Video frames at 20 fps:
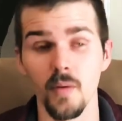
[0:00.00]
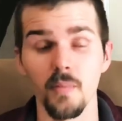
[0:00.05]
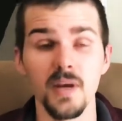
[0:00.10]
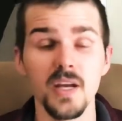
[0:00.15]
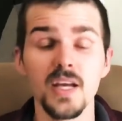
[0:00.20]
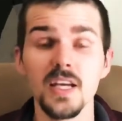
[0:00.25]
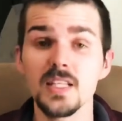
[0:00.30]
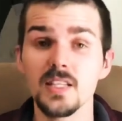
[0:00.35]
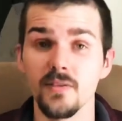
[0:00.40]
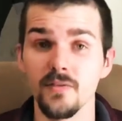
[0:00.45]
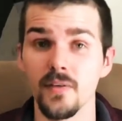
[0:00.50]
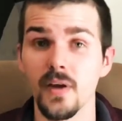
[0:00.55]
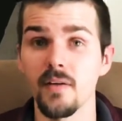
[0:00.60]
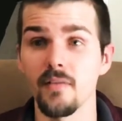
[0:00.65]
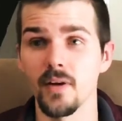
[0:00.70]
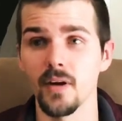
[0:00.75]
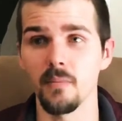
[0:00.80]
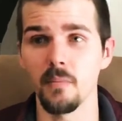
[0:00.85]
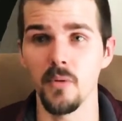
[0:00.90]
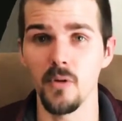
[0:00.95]
He is a favorite
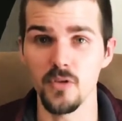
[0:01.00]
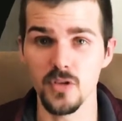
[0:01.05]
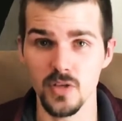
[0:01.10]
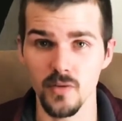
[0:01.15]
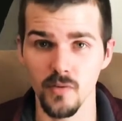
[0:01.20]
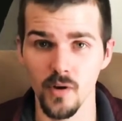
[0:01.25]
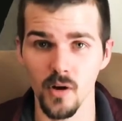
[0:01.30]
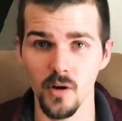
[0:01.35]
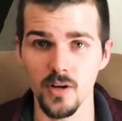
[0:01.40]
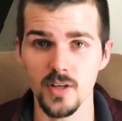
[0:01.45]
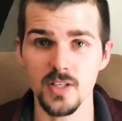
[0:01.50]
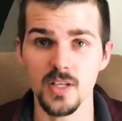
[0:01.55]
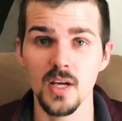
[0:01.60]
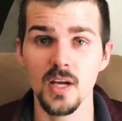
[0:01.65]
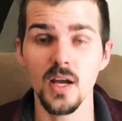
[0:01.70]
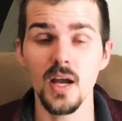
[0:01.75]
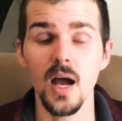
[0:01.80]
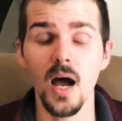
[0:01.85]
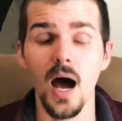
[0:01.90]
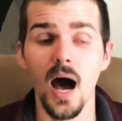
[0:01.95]
of most of ours,
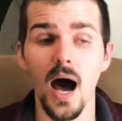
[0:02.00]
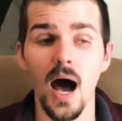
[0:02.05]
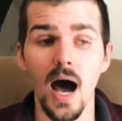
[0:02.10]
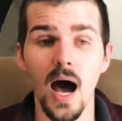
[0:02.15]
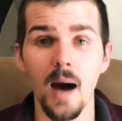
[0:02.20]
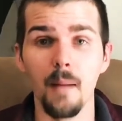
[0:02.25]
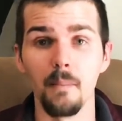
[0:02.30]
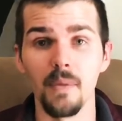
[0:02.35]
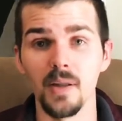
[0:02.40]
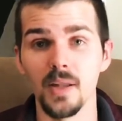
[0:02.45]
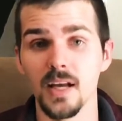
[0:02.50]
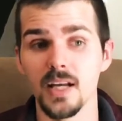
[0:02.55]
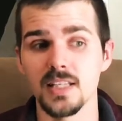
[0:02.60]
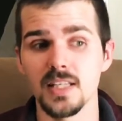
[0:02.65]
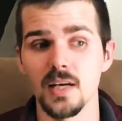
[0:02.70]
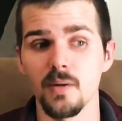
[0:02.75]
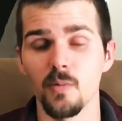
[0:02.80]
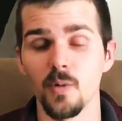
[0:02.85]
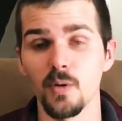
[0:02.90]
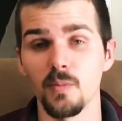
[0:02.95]
but like I
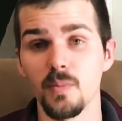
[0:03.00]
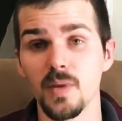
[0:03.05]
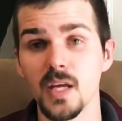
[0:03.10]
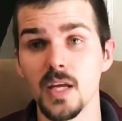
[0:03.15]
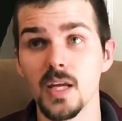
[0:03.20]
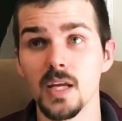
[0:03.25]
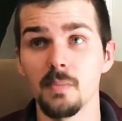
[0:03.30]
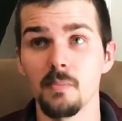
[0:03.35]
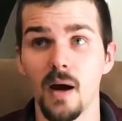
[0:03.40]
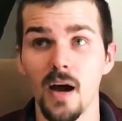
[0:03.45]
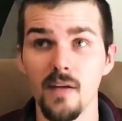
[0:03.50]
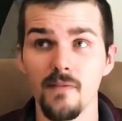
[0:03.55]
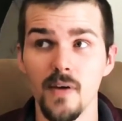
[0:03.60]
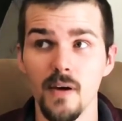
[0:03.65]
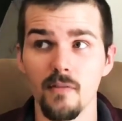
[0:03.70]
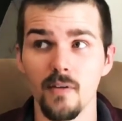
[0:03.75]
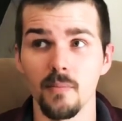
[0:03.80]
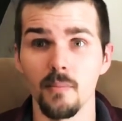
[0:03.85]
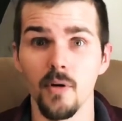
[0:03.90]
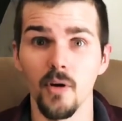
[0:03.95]
said, with me, my
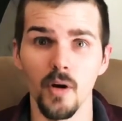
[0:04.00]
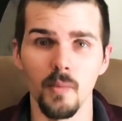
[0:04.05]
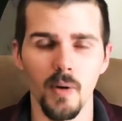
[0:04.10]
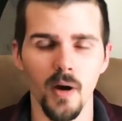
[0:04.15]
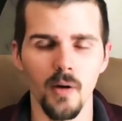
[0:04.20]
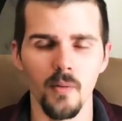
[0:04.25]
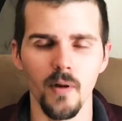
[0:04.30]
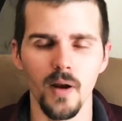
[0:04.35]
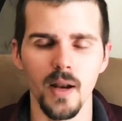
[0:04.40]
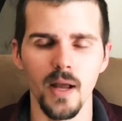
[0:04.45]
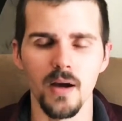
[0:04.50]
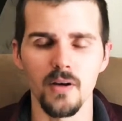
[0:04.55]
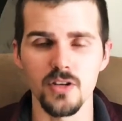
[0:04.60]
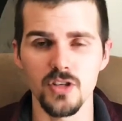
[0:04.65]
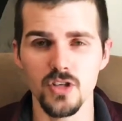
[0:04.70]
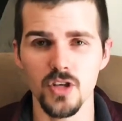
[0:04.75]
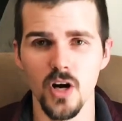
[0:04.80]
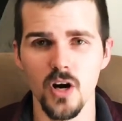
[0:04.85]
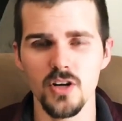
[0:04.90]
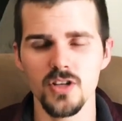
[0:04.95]
favorite Pokemon right now is
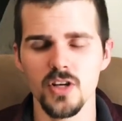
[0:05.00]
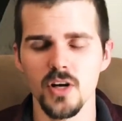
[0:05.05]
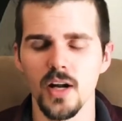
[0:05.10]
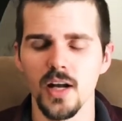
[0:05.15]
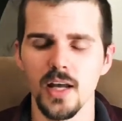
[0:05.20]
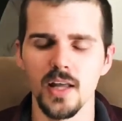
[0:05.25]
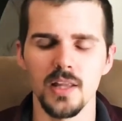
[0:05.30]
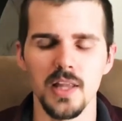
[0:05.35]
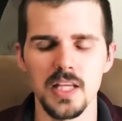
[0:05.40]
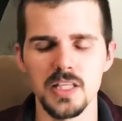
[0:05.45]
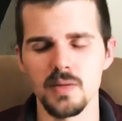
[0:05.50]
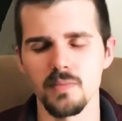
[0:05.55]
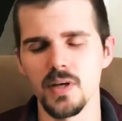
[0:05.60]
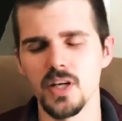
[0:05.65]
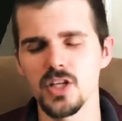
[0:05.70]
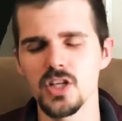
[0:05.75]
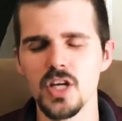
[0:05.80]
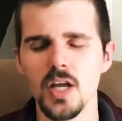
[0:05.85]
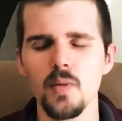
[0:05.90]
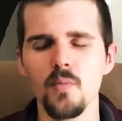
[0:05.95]
Charizard. I get that's a big
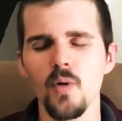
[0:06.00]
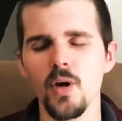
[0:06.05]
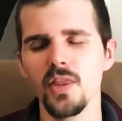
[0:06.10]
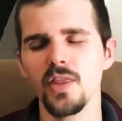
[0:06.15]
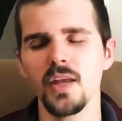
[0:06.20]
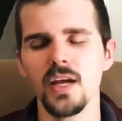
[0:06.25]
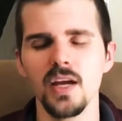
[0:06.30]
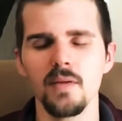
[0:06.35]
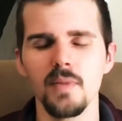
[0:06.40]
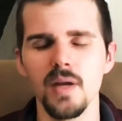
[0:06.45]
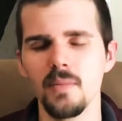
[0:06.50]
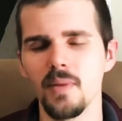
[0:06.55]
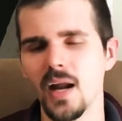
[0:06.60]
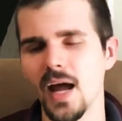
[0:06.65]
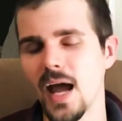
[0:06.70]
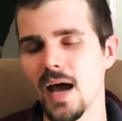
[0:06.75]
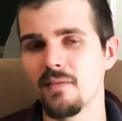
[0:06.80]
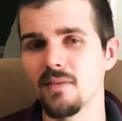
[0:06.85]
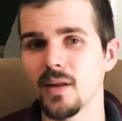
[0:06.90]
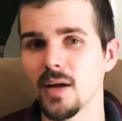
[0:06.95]
Gen 1 thing on me, but I
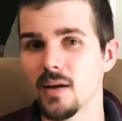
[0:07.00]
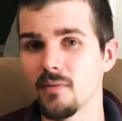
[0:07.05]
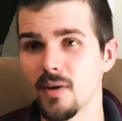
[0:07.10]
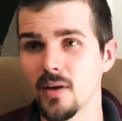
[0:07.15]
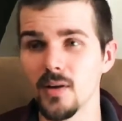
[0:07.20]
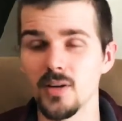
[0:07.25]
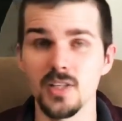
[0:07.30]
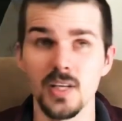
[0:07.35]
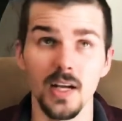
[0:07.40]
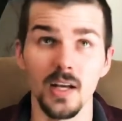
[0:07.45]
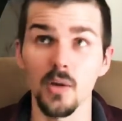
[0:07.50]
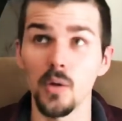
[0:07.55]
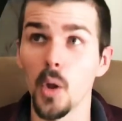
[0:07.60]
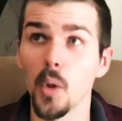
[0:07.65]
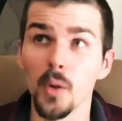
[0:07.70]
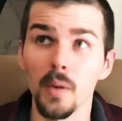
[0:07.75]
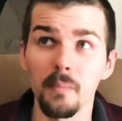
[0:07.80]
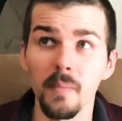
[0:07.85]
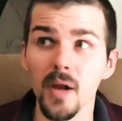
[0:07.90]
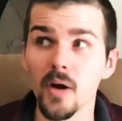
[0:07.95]
have a lot of others like
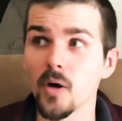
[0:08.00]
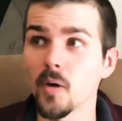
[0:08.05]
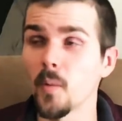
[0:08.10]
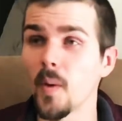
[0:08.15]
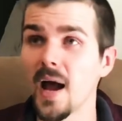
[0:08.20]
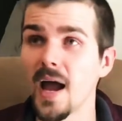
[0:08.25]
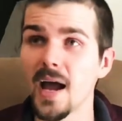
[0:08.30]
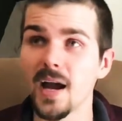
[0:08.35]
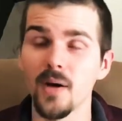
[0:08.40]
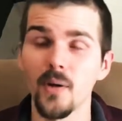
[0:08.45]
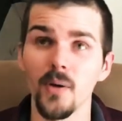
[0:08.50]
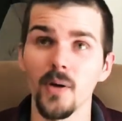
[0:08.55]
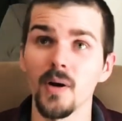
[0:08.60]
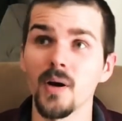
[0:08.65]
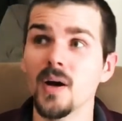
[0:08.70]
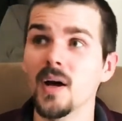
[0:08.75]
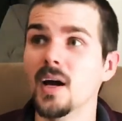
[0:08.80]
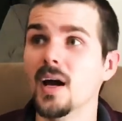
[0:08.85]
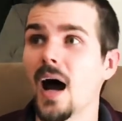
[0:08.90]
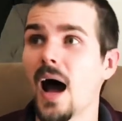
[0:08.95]
Alolan Marowak, or
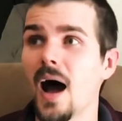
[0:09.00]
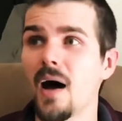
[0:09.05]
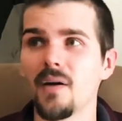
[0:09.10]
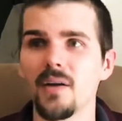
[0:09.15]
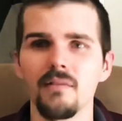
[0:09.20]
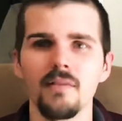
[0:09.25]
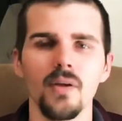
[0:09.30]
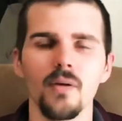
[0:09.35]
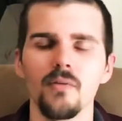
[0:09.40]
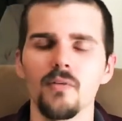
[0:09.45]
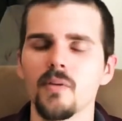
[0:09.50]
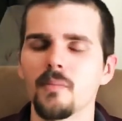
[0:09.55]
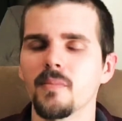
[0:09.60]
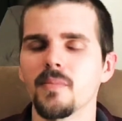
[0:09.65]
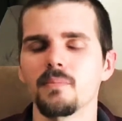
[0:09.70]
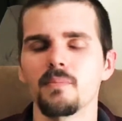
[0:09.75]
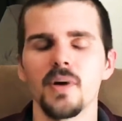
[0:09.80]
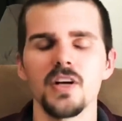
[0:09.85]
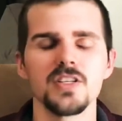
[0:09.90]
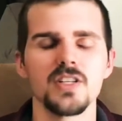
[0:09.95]
I don't even know, from a
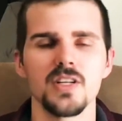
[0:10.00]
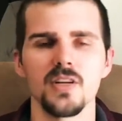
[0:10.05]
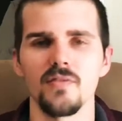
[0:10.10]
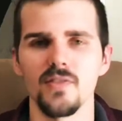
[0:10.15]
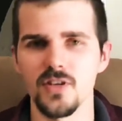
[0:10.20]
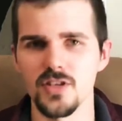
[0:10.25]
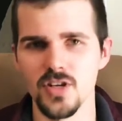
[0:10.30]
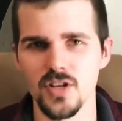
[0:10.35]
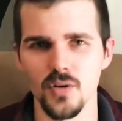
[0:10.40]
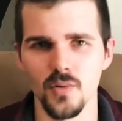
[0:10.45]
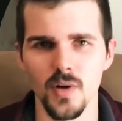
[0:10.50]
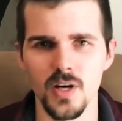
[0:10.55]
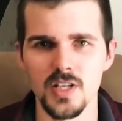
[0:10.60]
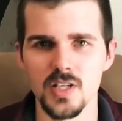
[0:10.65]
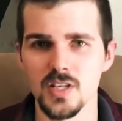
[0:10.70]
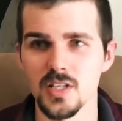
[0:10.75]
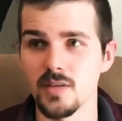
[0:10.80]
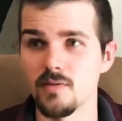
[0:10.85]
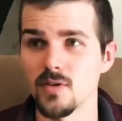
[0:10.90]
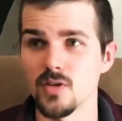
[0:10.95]
bunch of different
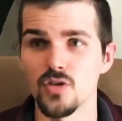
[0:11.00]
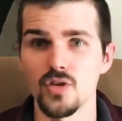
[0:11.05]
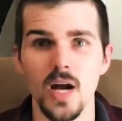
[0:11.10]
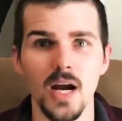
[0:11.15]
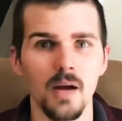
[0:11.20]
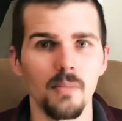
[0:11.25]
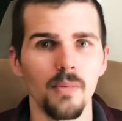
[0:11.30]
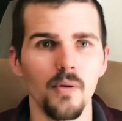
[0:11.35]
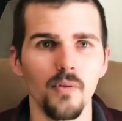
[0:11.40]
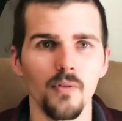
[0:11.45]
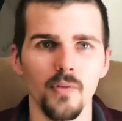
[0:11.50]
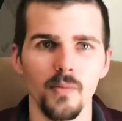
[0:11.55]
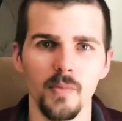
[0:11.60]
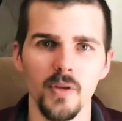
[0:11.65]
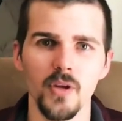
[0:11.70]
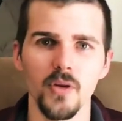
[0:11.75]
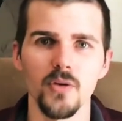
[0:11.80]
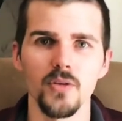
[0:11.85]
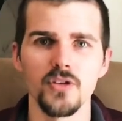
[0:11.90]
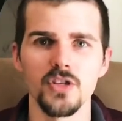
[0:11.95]
generations, even Dragapult from the
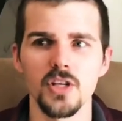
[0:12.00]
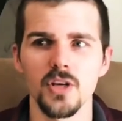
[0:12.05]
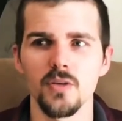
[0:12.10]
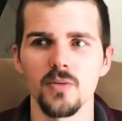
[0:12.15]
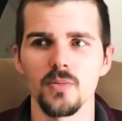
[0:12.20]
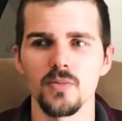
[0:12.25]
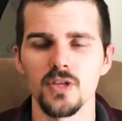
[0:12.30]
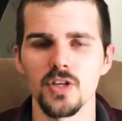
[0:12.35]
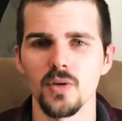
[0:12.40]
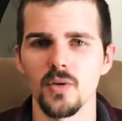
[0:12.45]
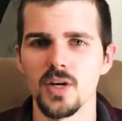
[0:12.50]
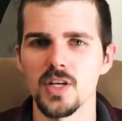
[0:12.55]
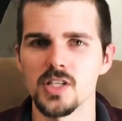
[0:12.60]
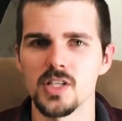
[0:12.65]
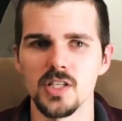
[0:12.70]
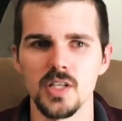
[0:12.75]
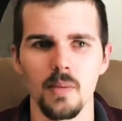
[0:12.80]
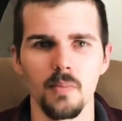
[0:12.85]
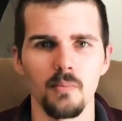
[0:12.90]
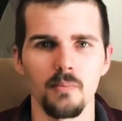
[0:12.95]
newer generation
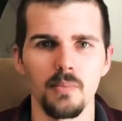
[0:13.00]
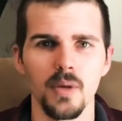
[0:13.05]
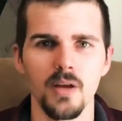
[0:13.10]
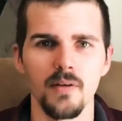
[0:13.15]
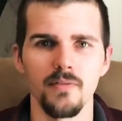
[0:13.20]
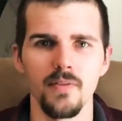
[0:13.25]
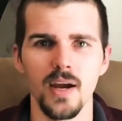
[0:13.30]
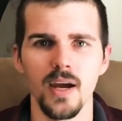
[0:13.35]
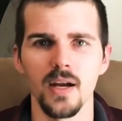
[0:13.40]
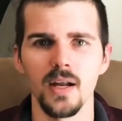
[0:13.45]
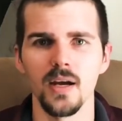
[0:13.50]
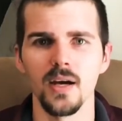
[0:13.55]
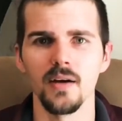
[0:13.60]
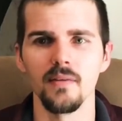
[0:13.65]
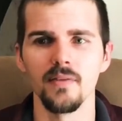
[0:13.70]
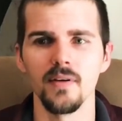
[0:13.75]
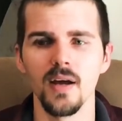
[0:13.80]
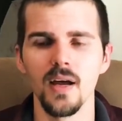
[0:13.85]
I'm a big fan of.